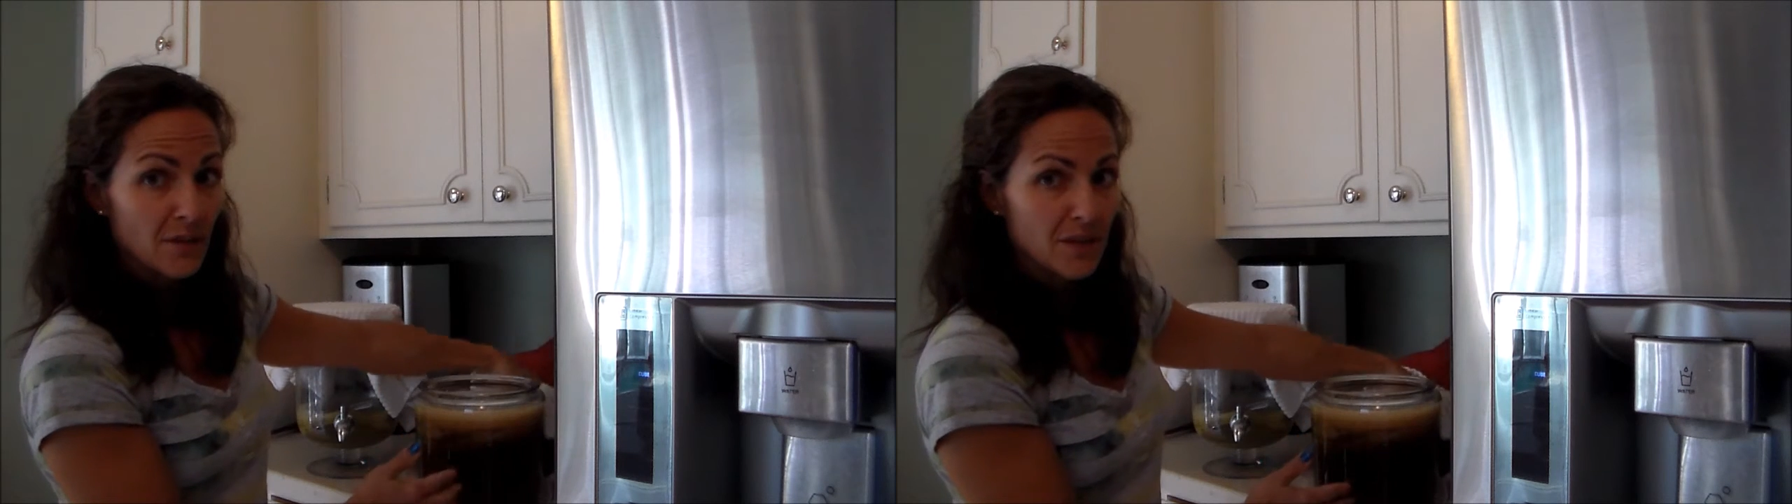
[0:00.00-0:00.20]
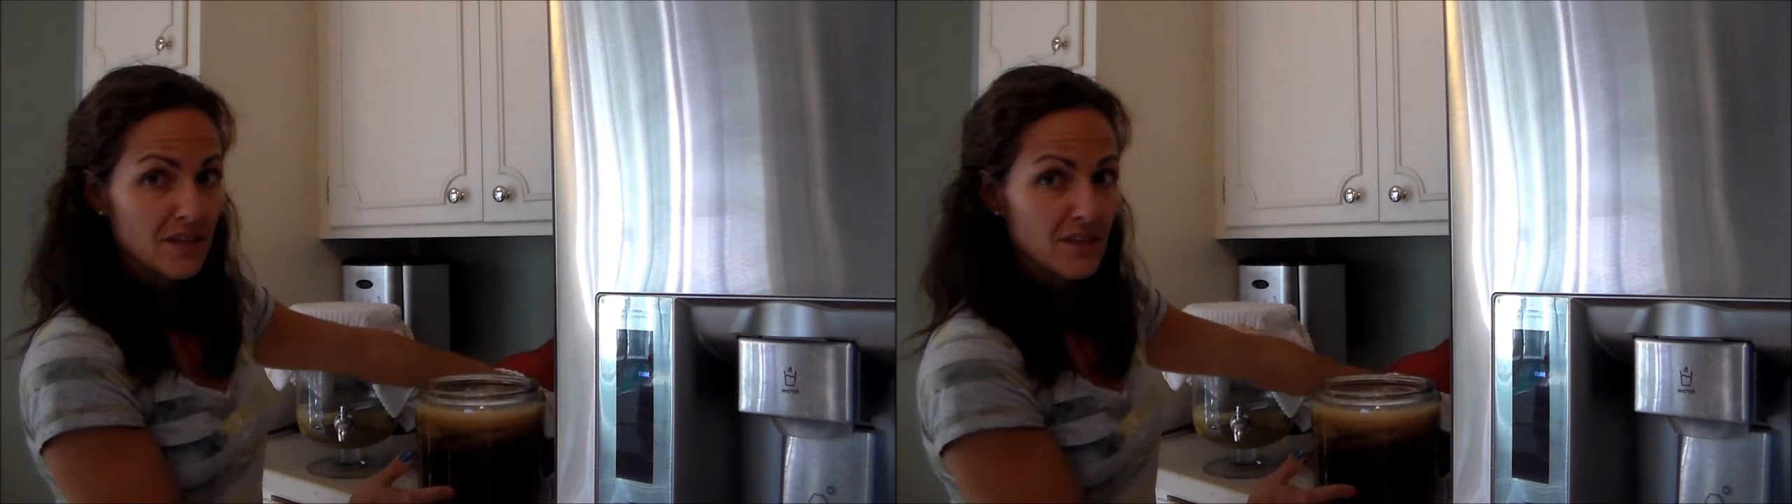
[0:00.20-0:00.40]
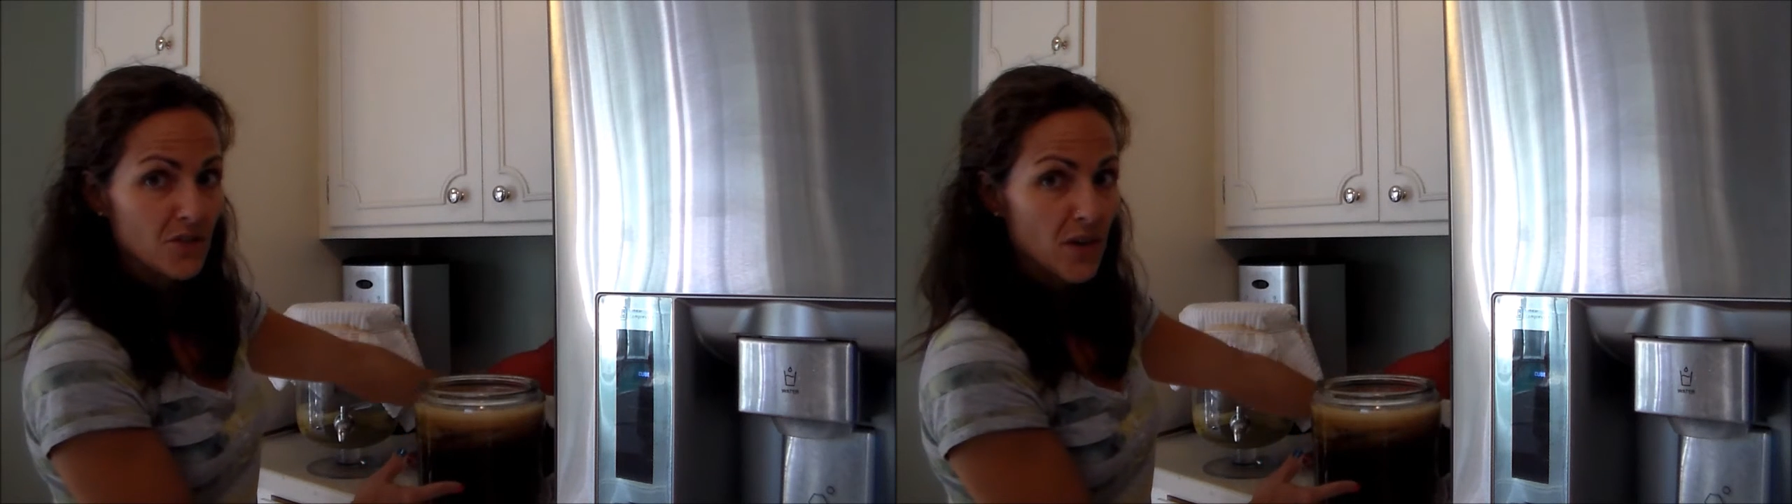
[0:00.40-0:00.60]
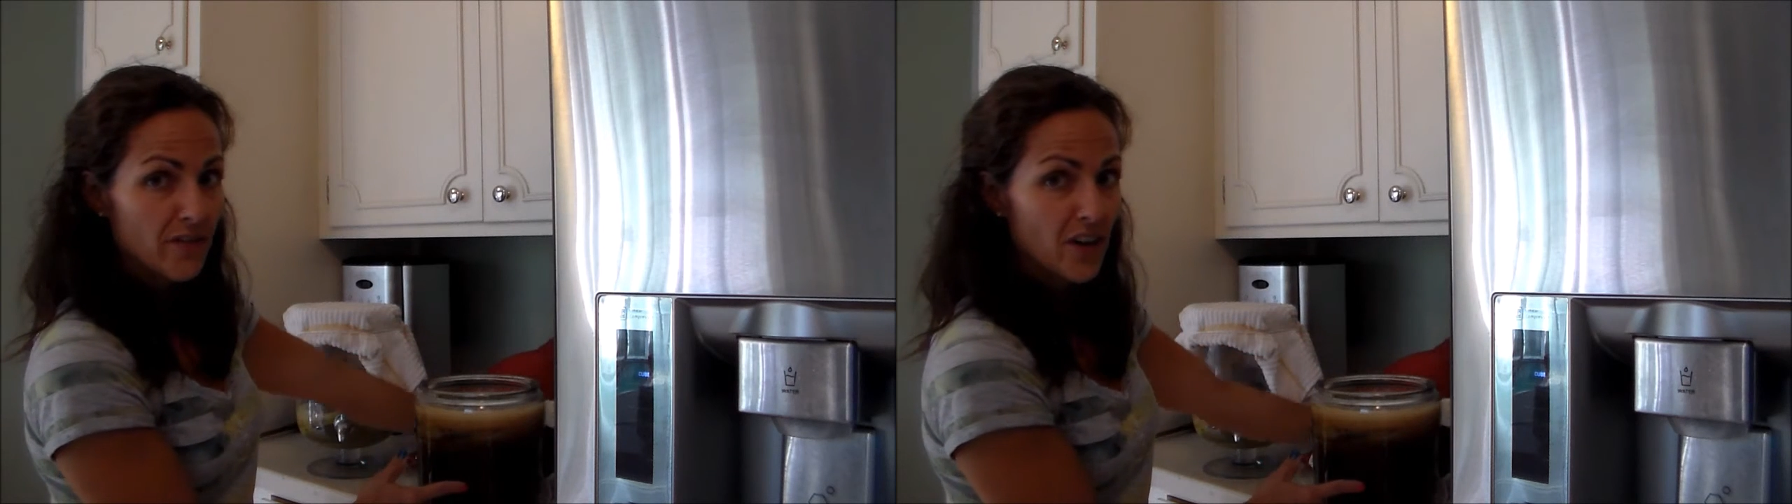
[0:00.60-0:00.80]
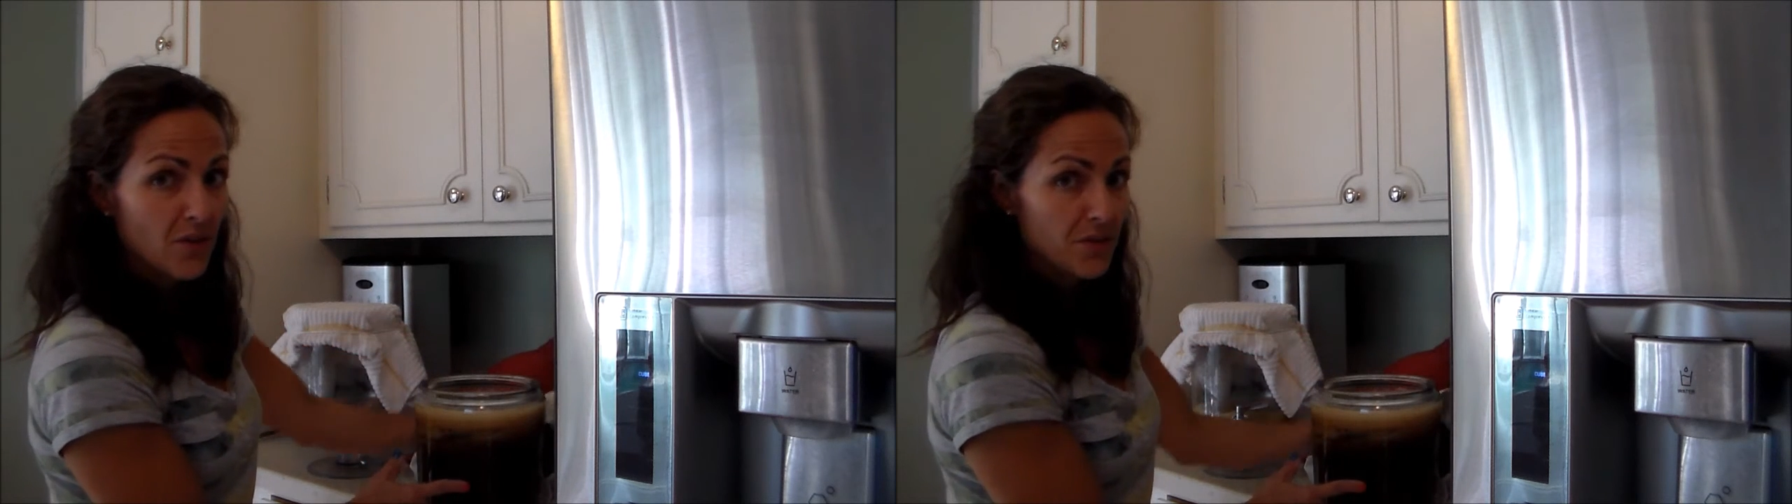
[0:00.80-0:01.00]
That means that you
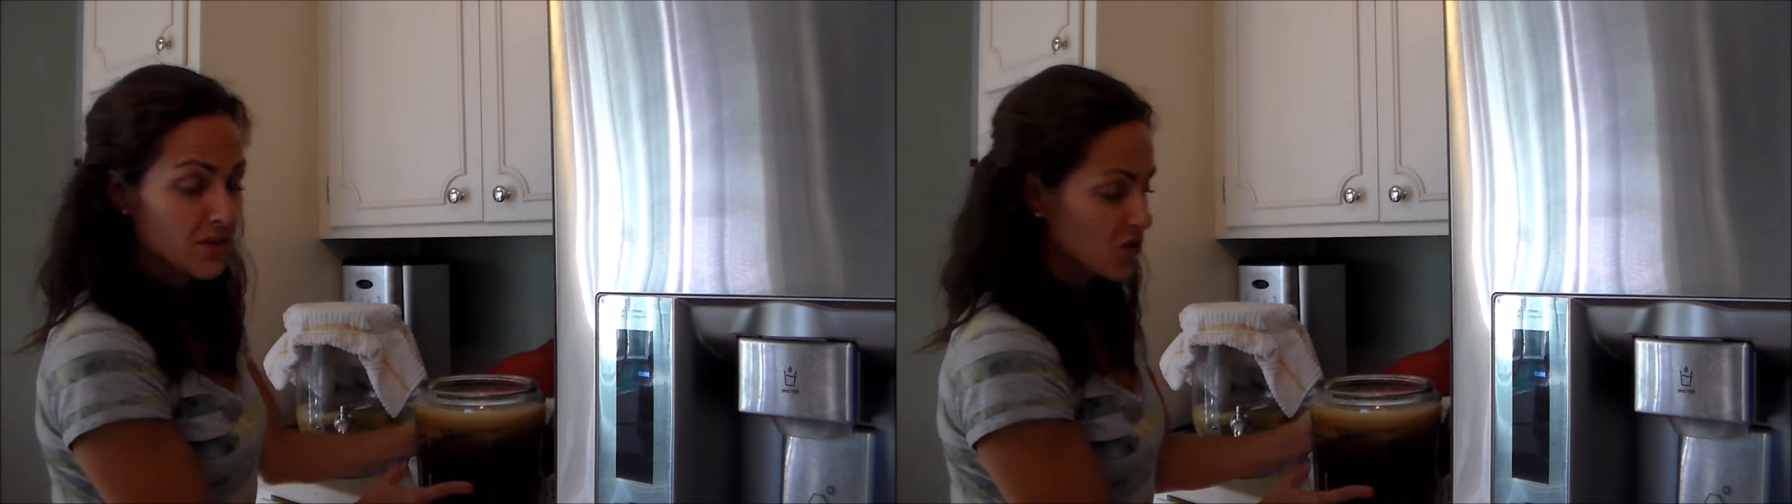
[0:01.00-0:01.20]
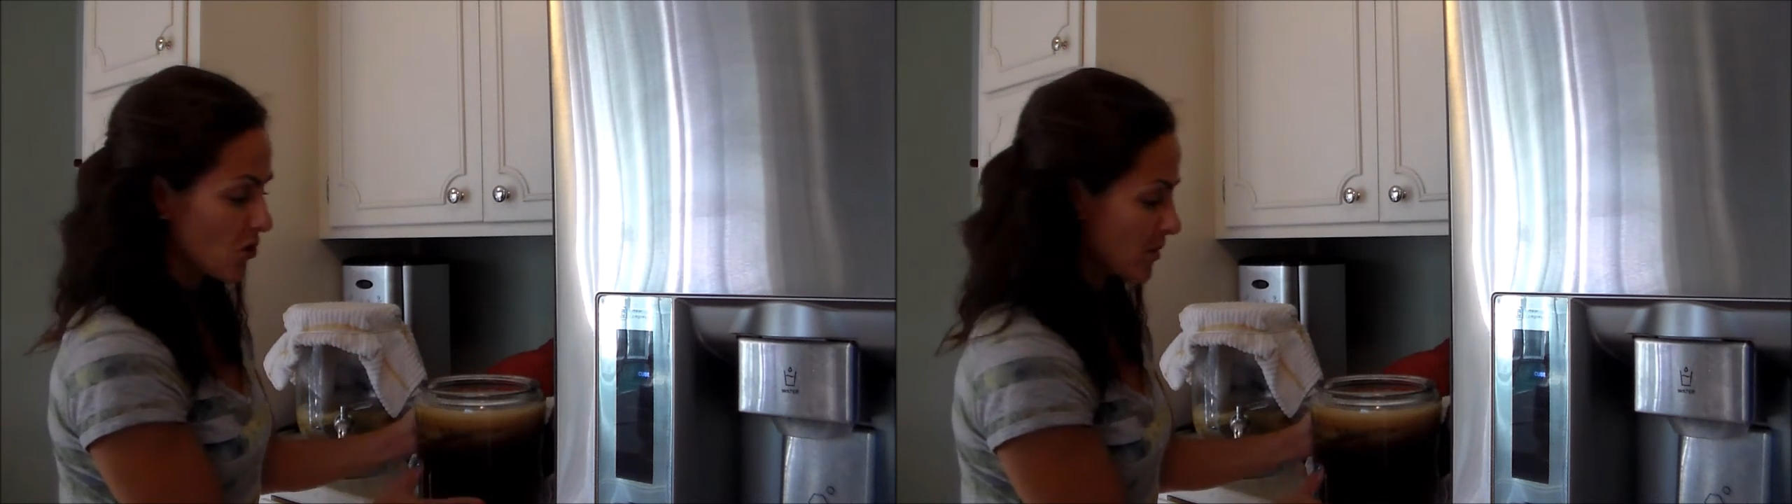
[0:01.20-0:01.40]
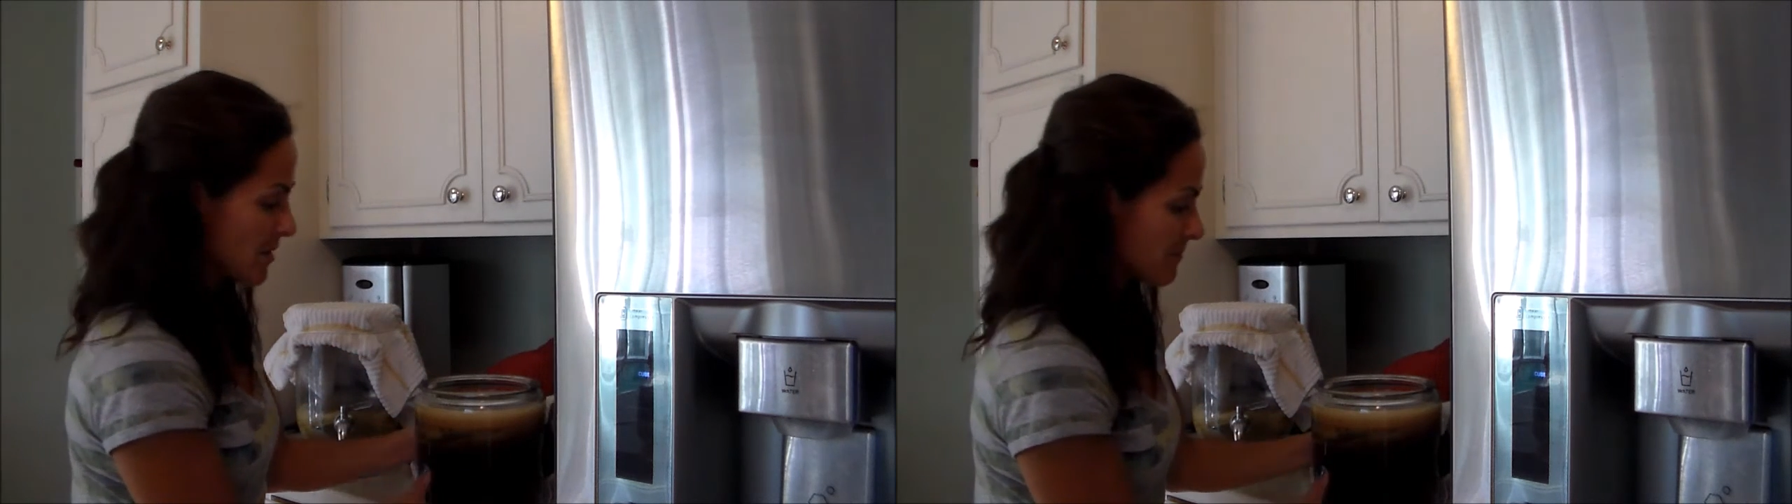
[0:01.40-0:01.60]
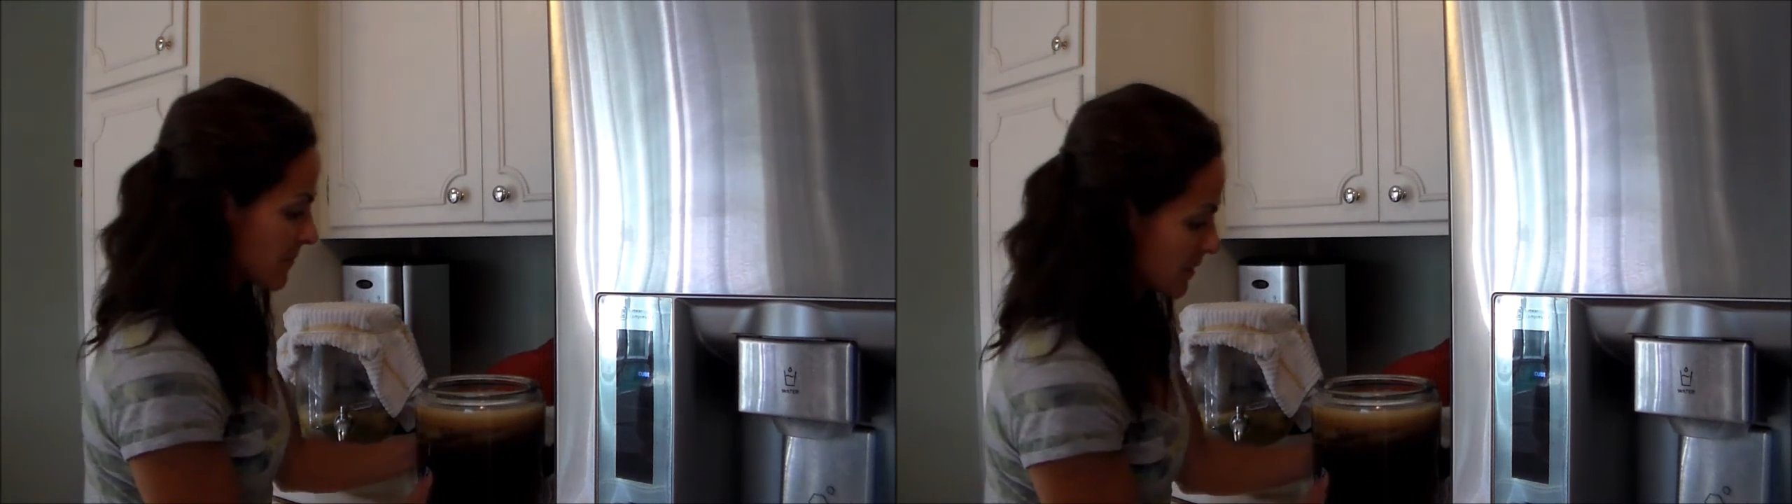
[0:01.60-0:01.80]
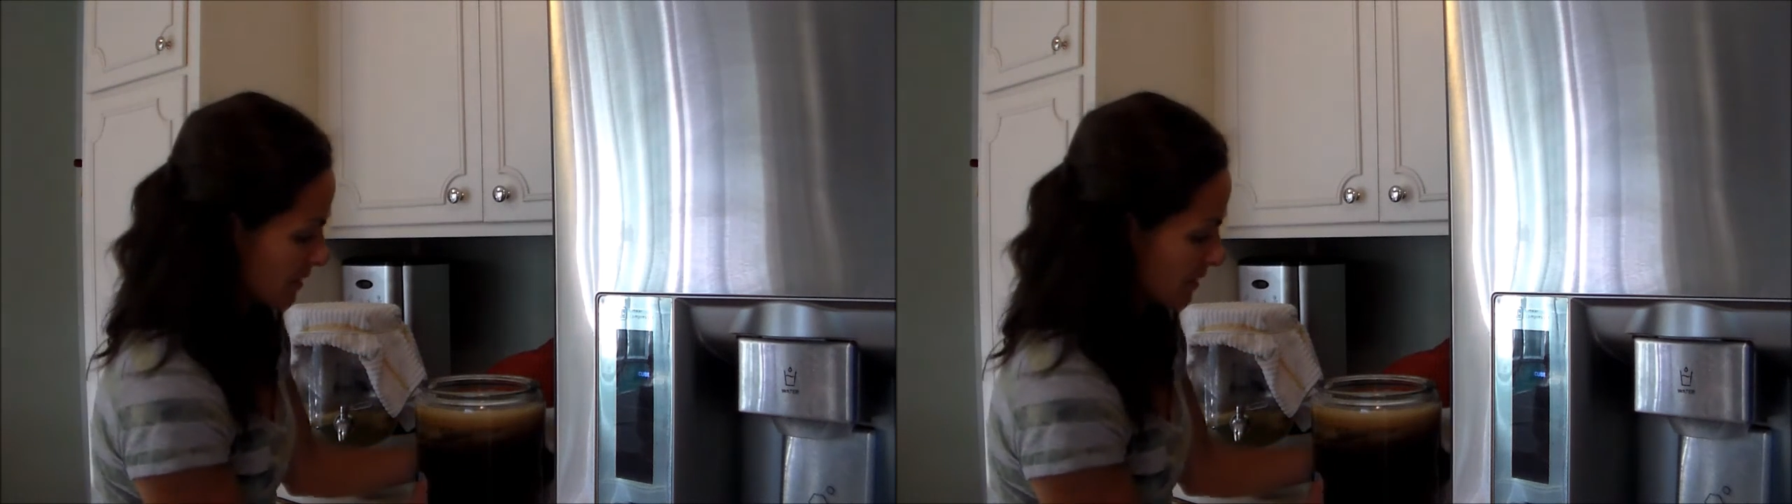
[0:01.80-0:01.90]
have a healthy SCOBY.